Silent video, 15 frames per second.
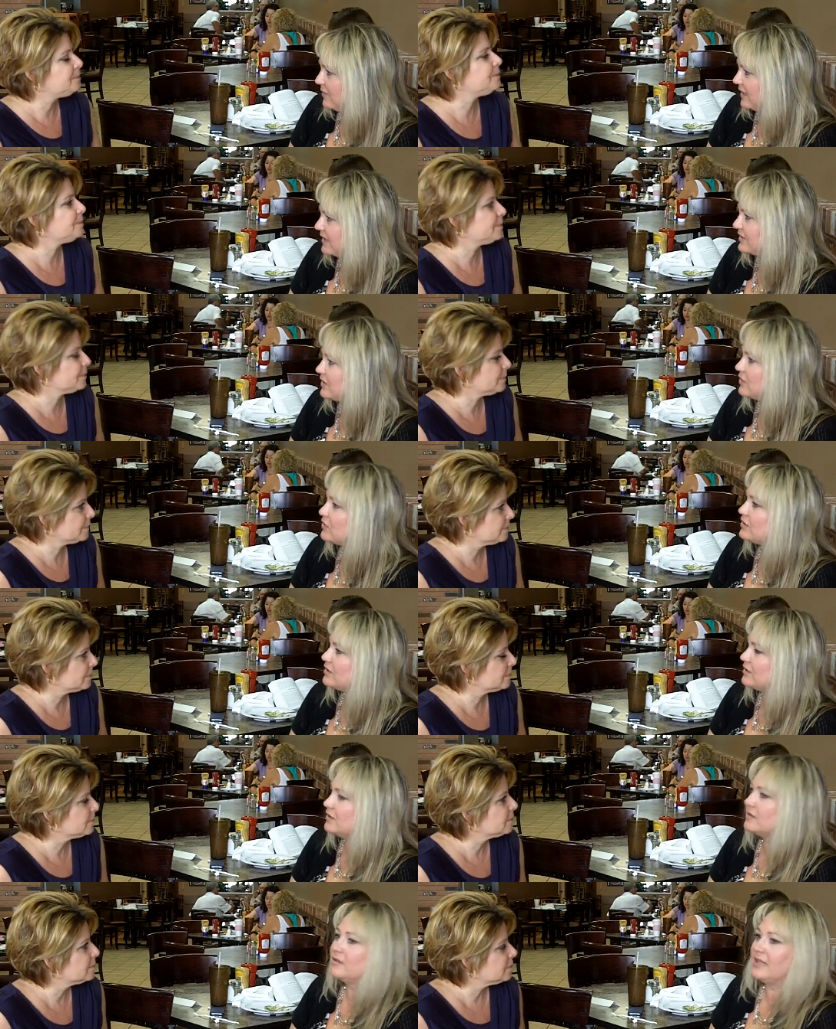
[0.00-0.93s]
Speaker 1: because there's,
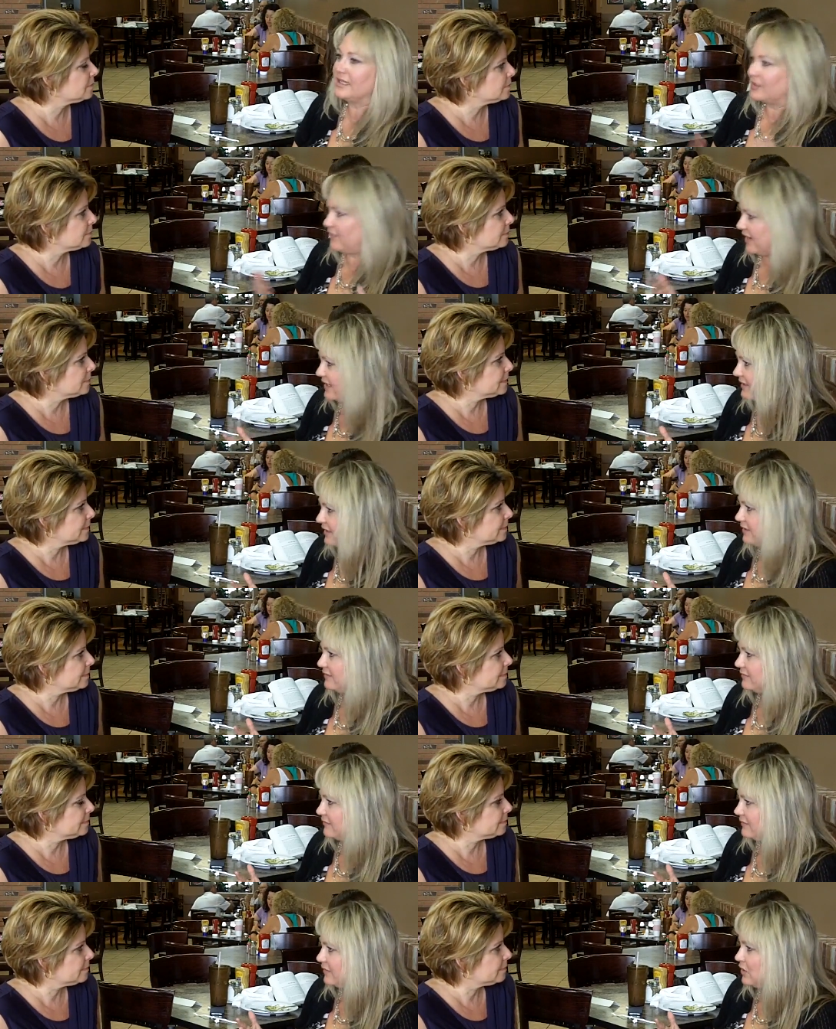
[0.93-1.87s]
let's face it,
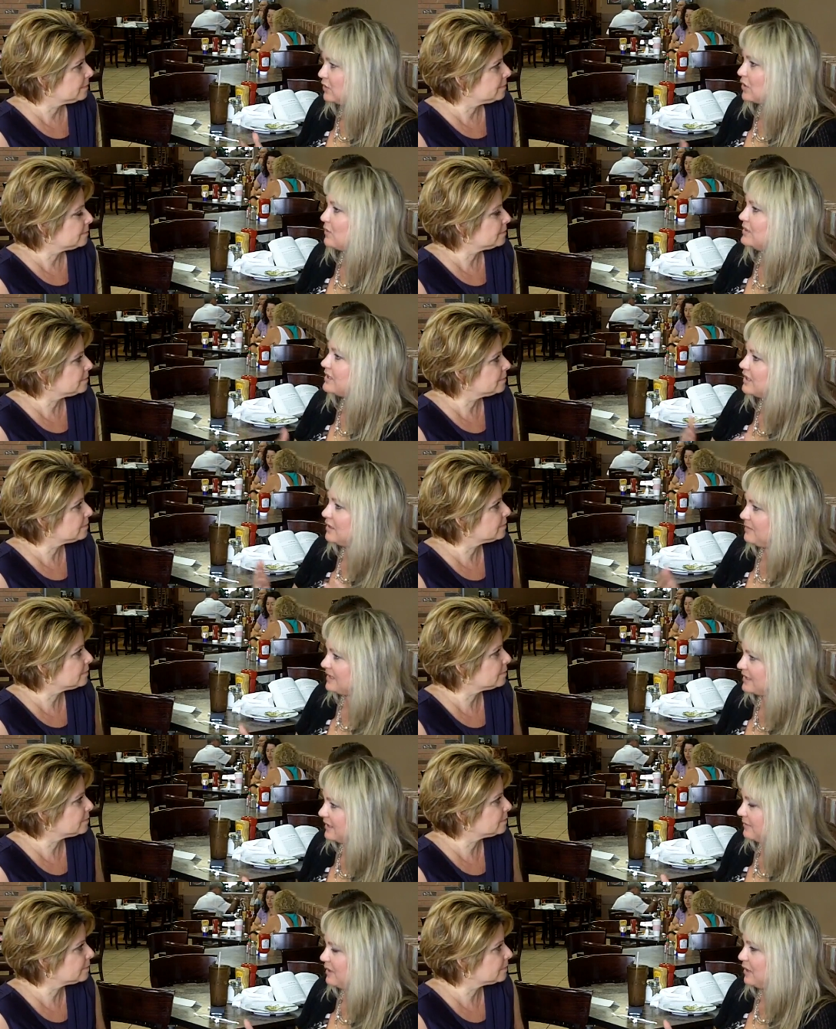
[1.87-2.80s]
there's always going to be
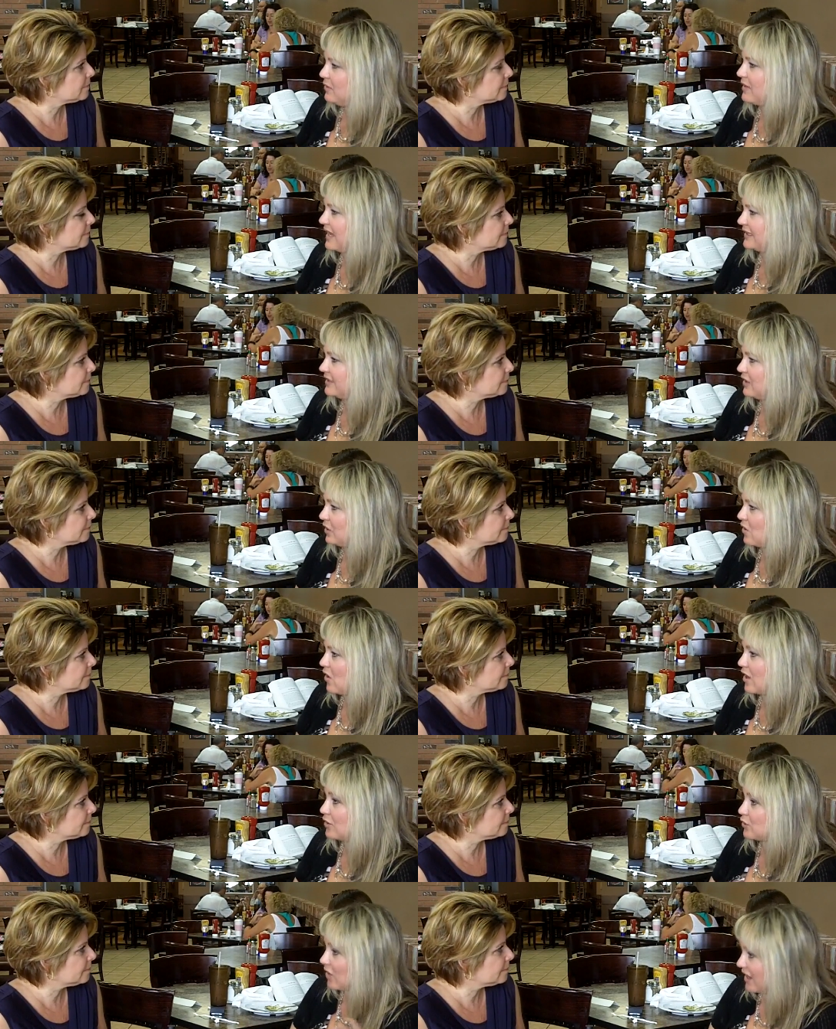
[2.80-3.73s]
somebody who gets in a
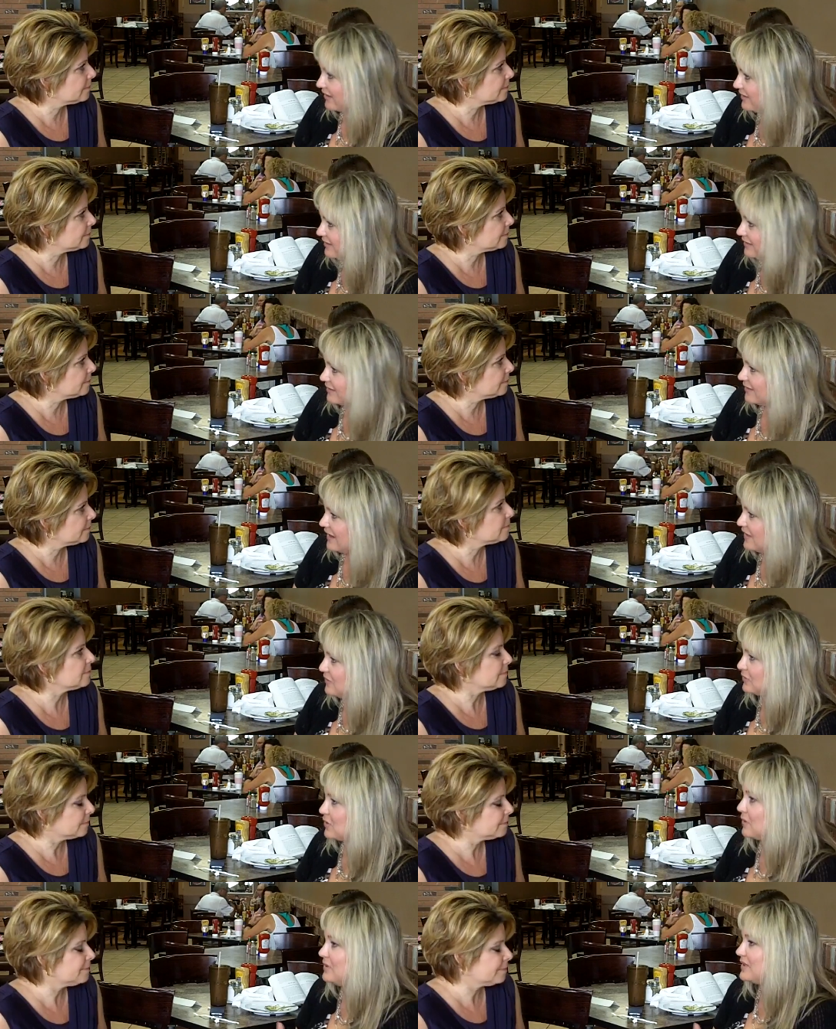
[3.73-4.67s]
car drunk, and
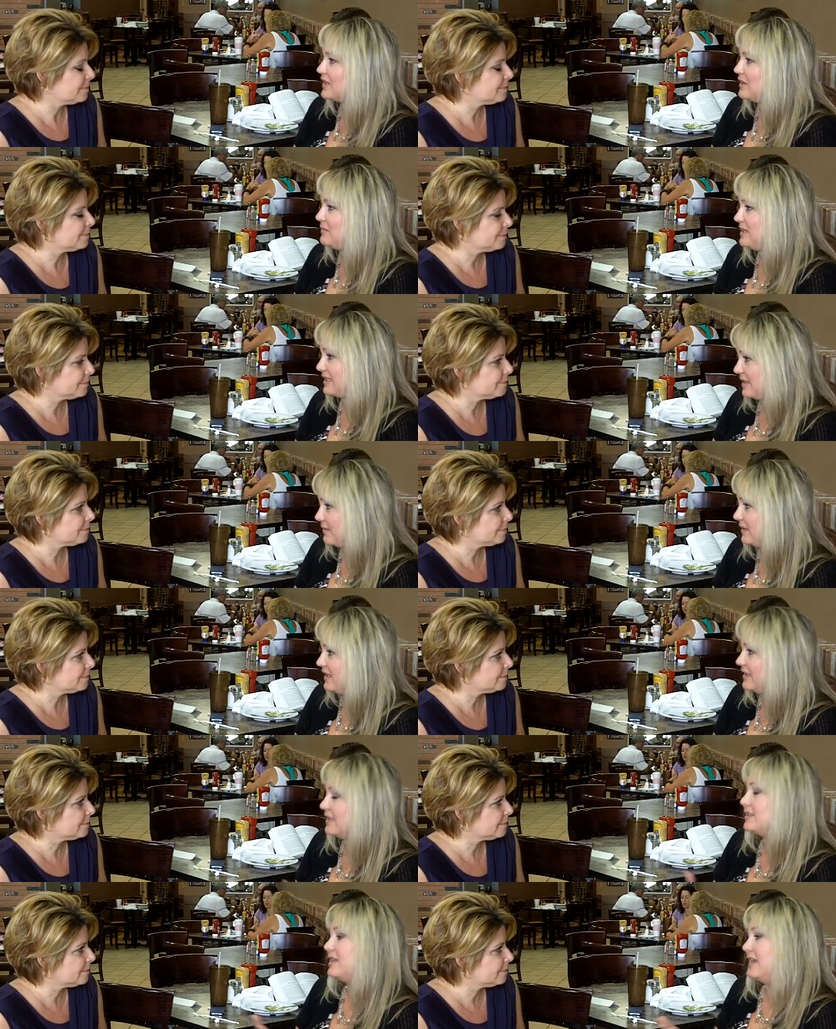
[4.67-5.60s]
there's always going to be somebody
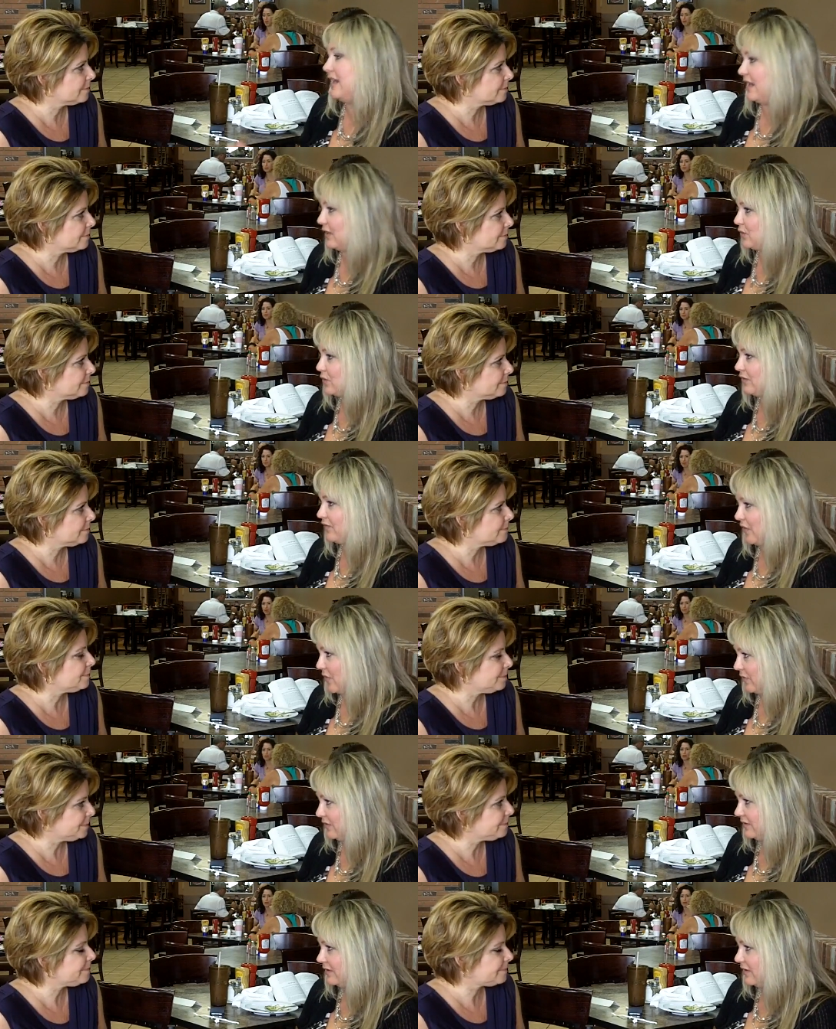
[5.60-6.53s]
that's going to answer
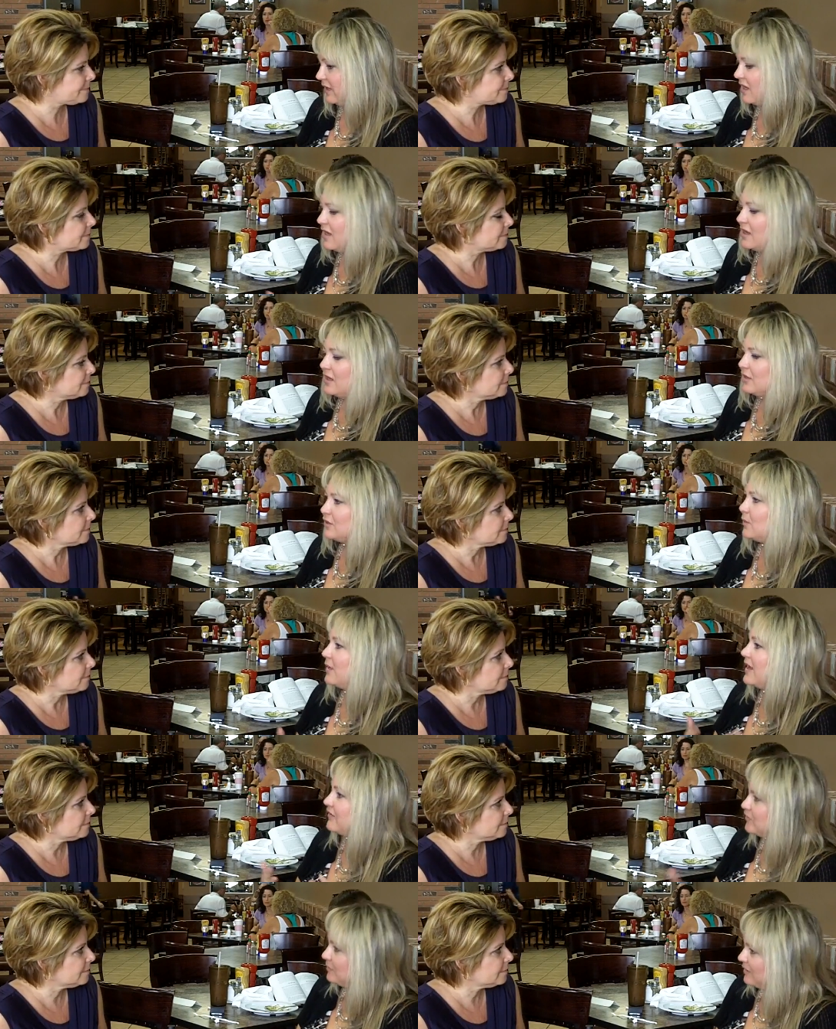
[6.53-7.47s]
phone. So
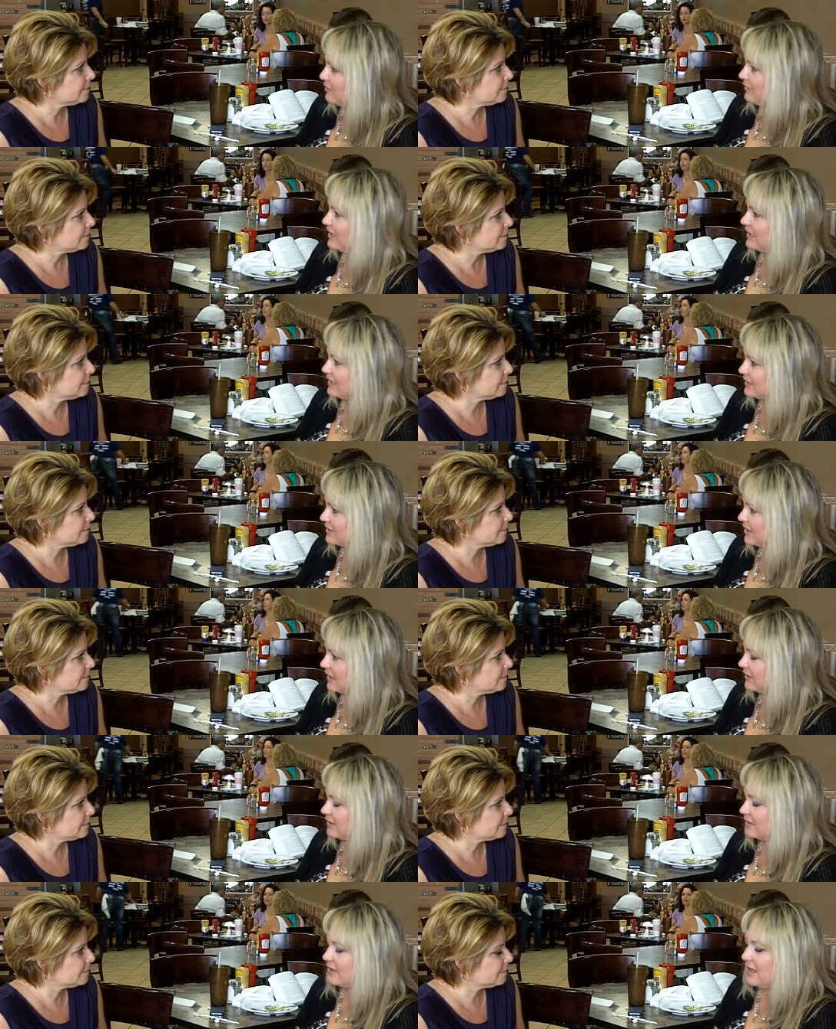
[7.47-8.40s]
we have to be
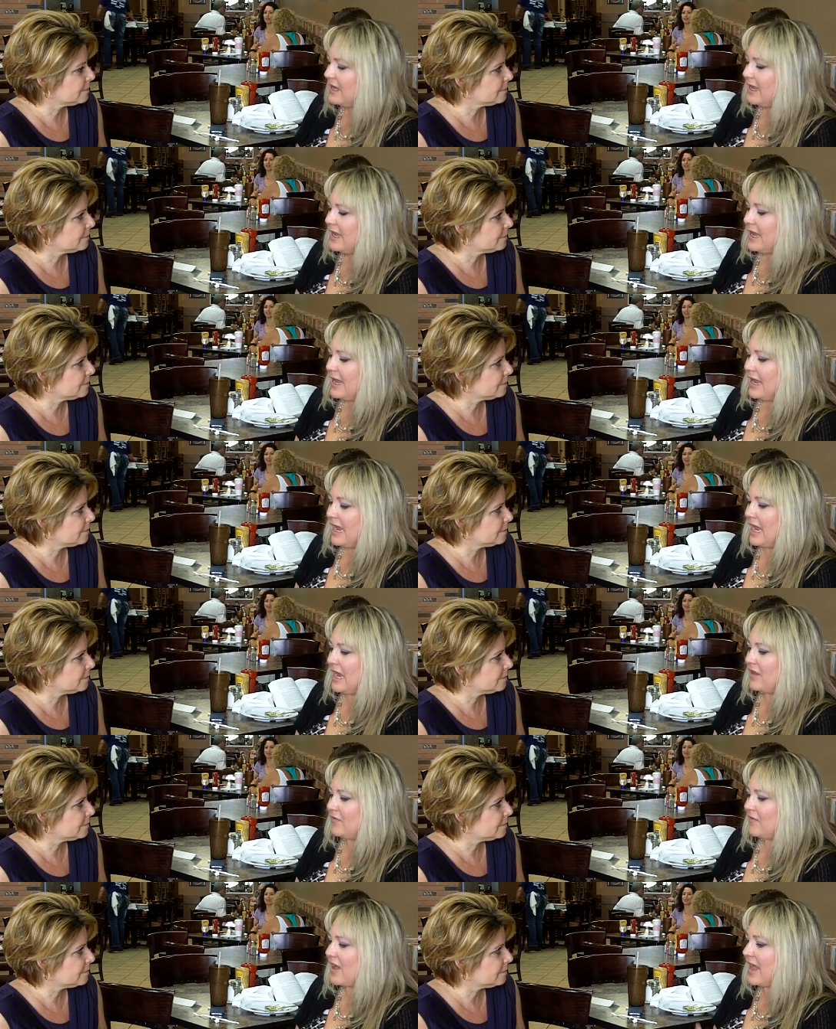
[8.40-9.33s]
realistic.
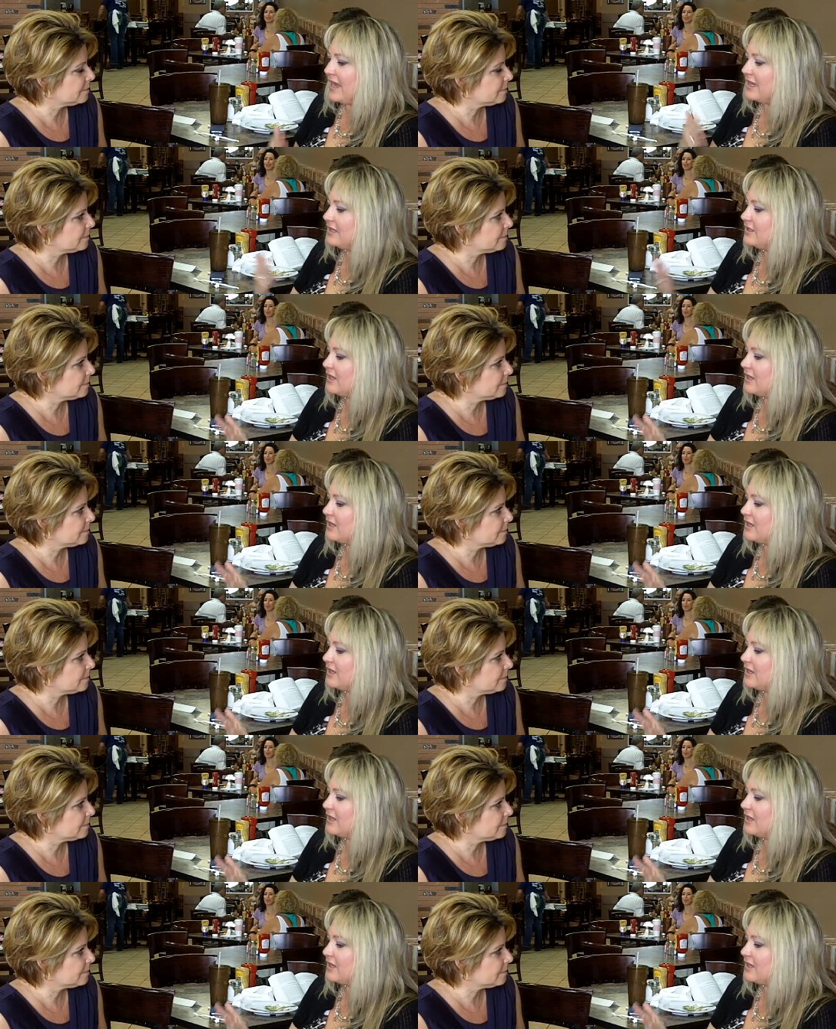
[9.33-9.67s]
If I can